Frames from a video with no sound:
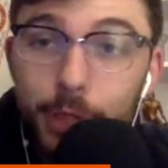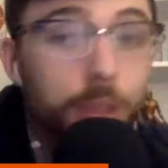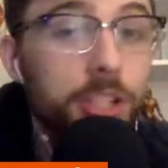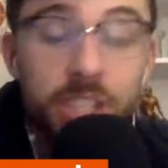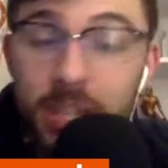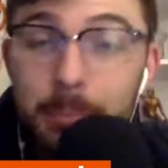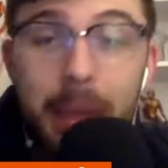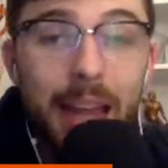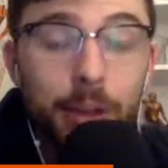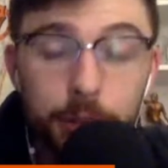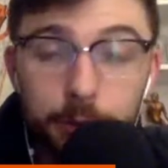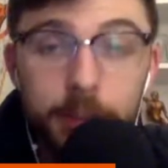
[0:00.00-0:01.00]
good to see him
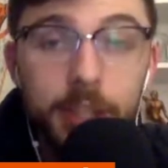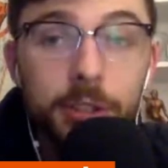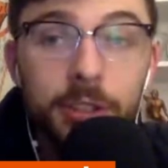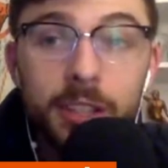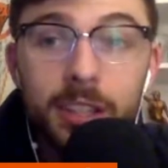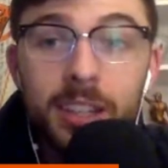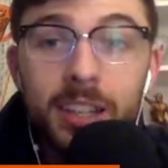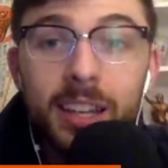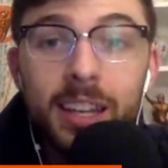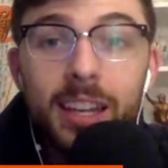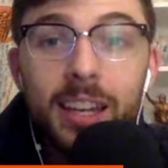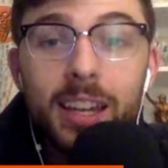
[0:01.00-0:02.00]
back on the field.
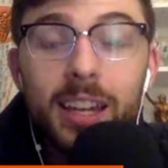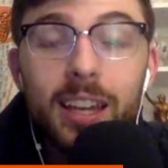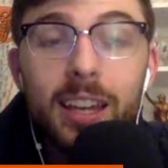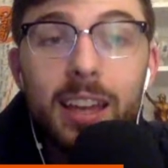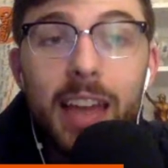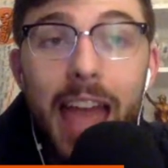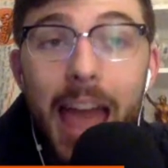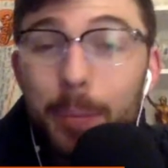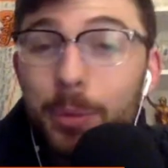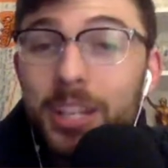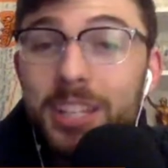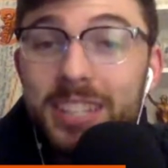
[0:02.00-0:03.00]

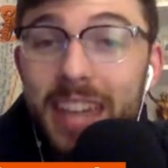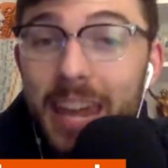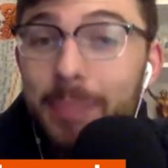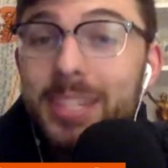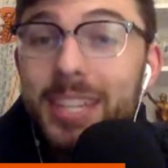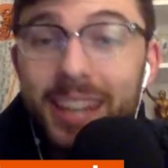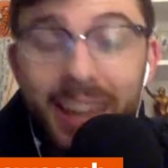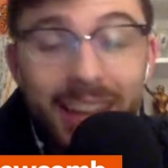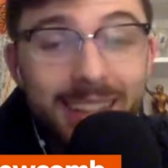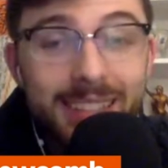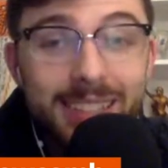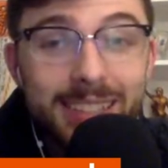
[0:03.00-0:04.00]
Aberdeen's game
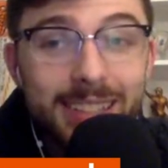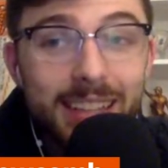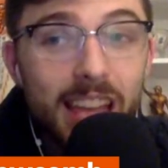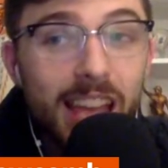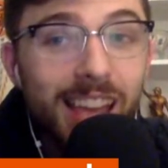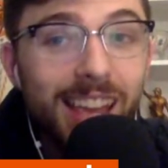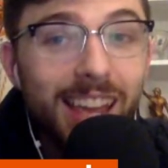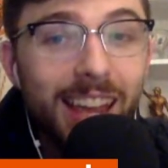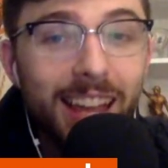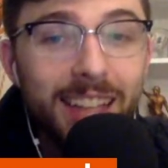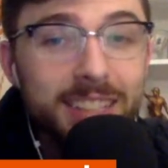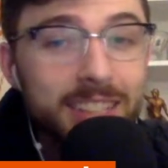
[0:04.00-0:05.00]
tonight,
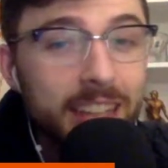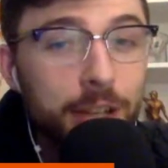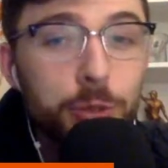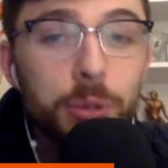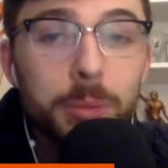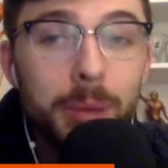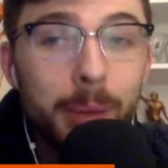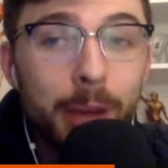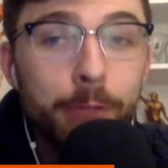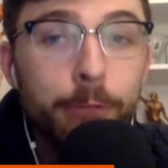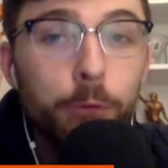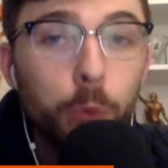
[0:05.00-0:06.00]
it's scheduled to be about
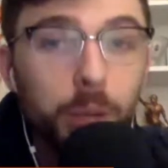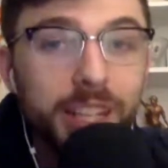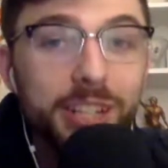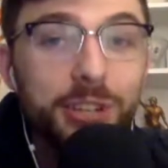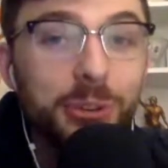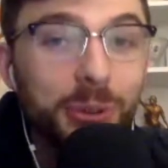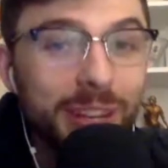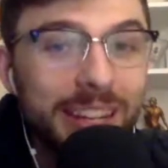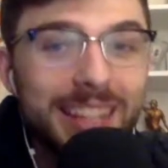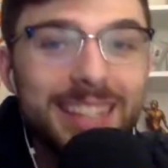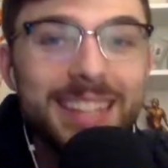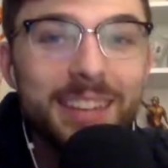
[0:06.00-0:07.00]
40
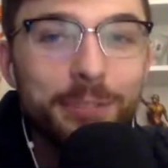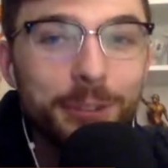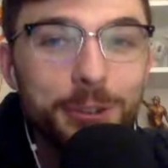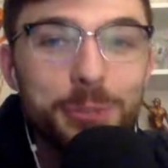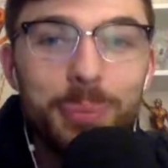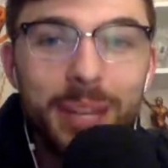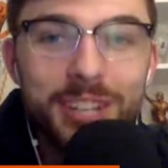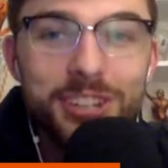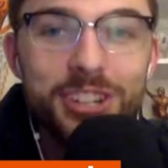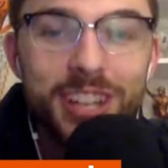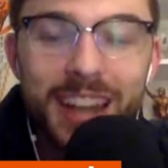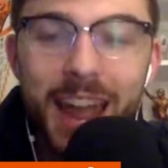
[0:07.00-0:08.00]
degrees at first
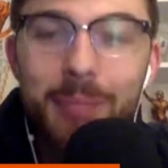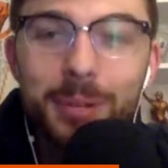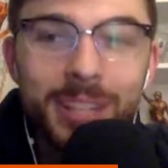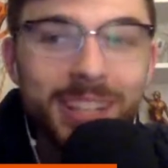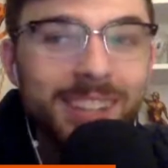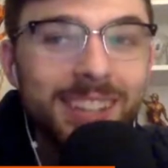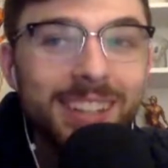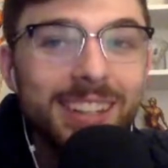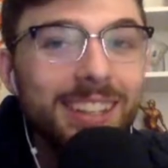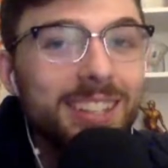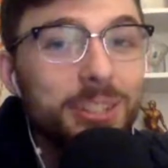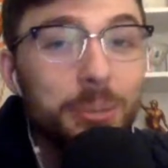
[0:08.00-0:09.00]
pitch in Aberdeen.
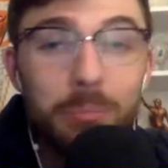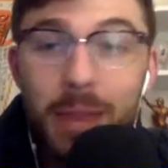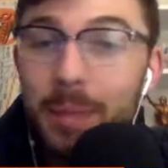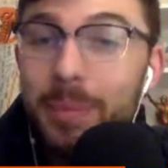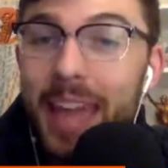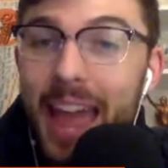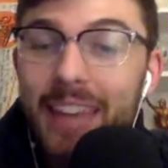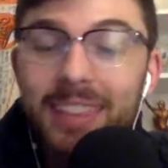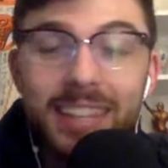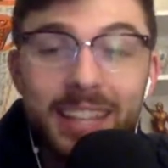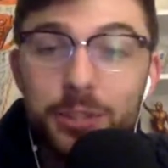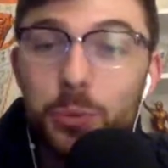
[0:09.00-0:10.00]
So maybe
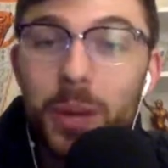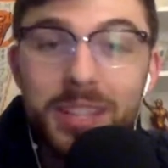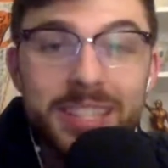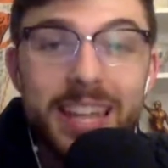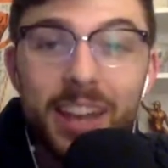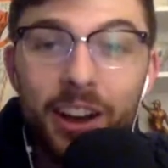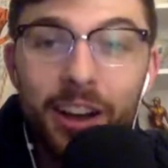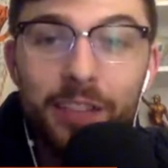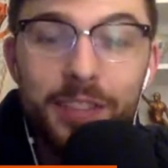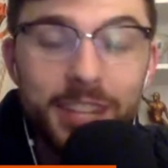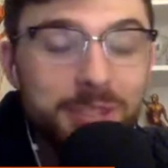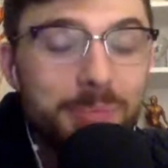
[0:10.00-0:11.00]
Adley gets Wednesday off
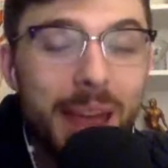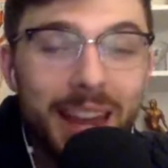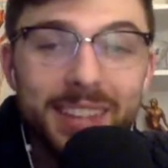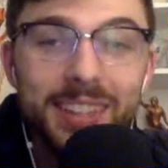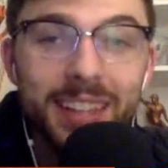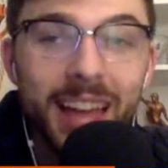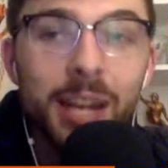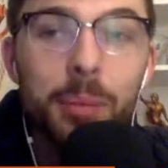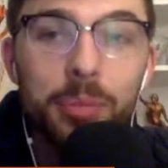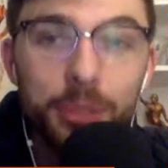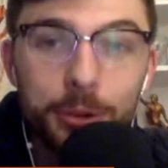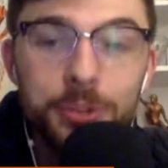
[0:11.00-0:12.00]
and then is back in the lineup
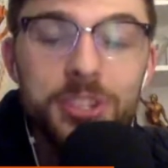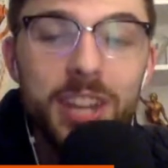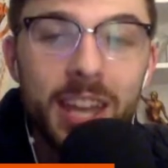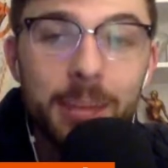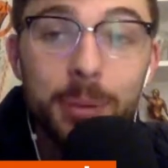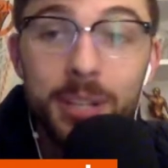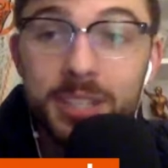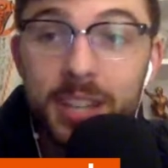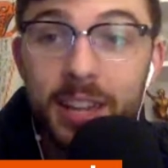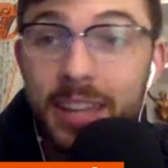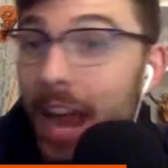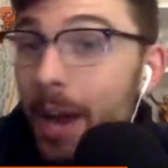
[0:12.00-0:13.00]
Thursday. But the
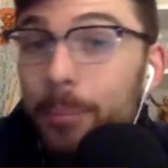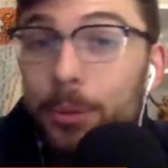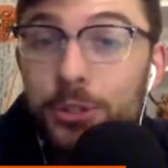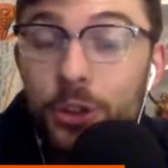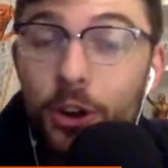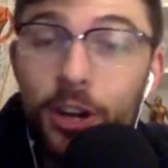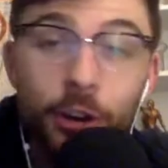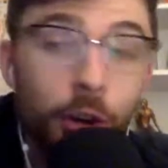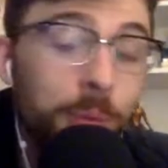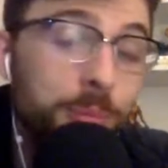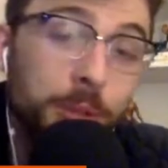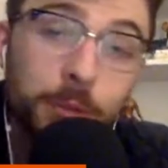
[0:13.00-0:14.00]
Ironbirds are at
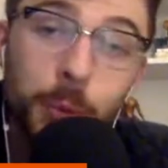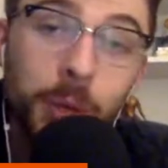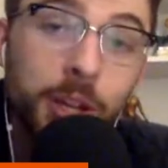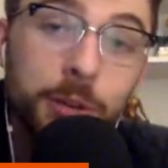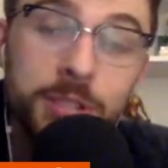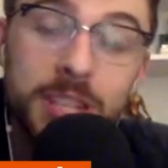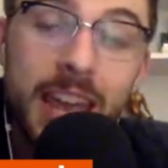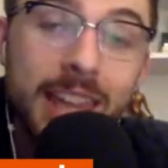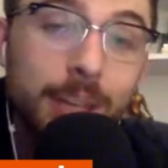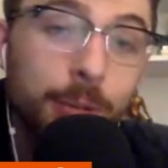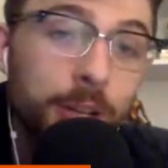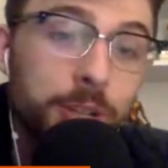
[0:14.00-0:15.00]
home. So if you want to go see
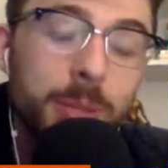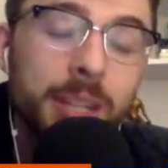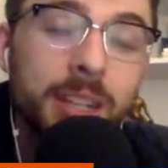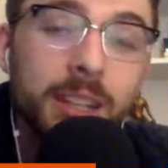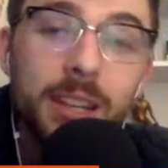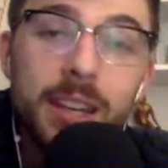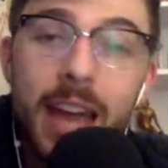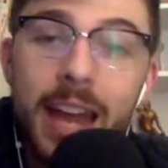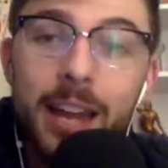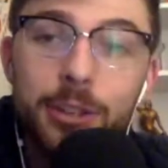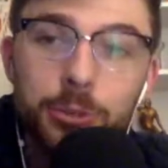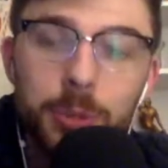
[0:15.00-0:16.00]
Adley Rutschman, head
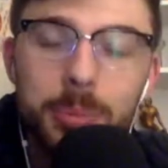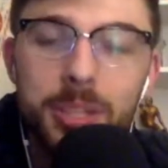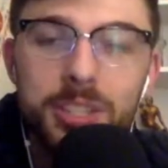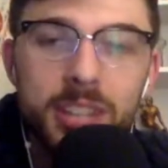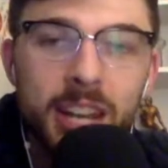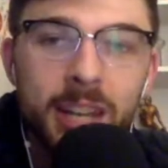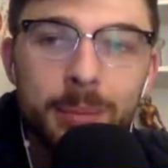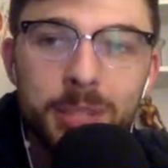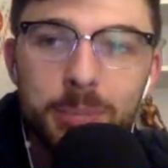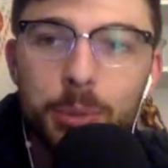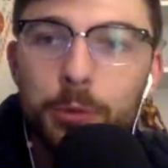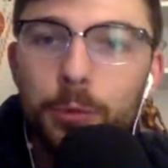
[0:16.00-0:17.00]
out to Ripken Stadium. It's
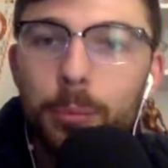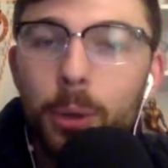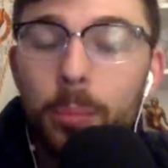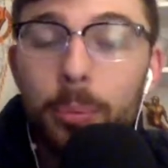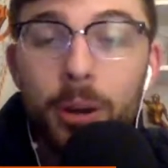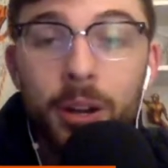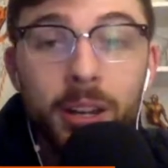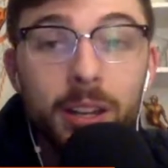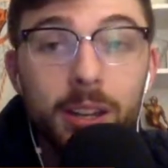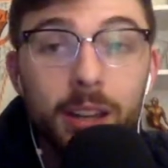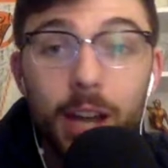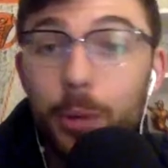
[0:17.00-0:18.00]
a beautiful ballpark.
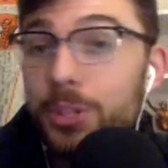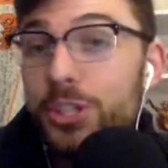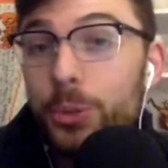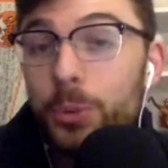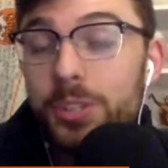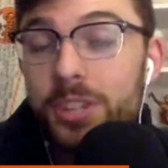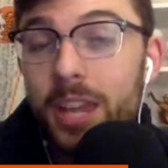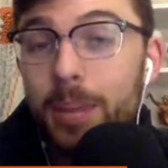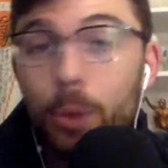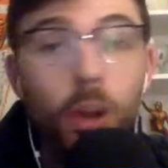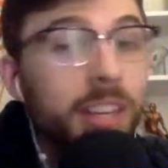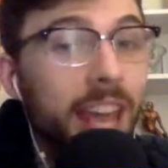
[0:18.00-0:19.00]
I wish there was a
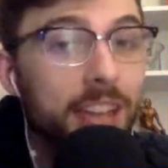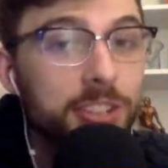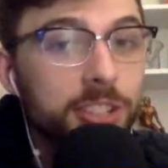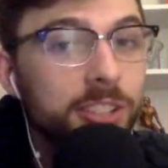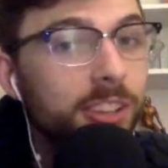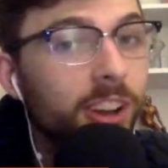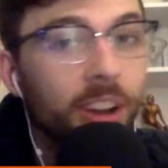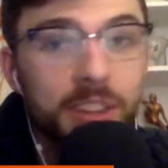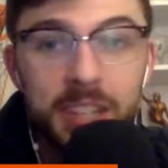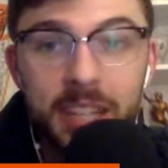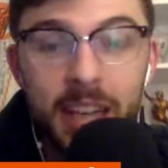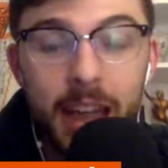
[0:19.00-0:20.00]
broadcaster
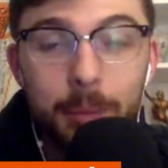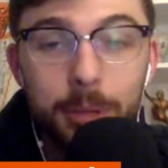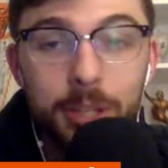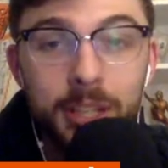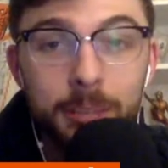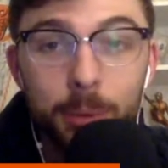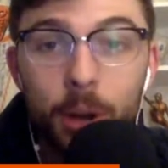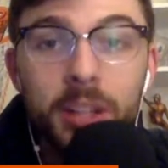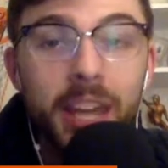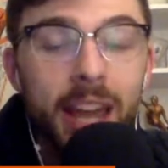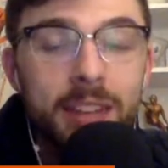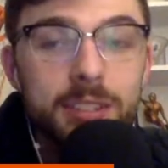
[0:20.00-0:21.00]
on the Aberdeen
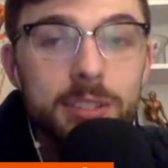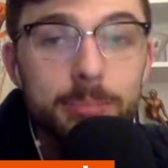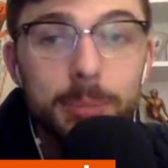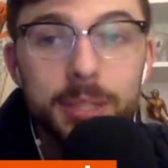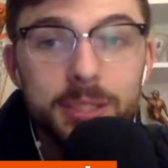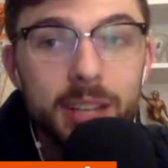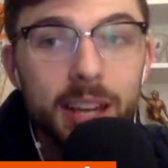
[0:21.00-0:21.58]
broadcast, but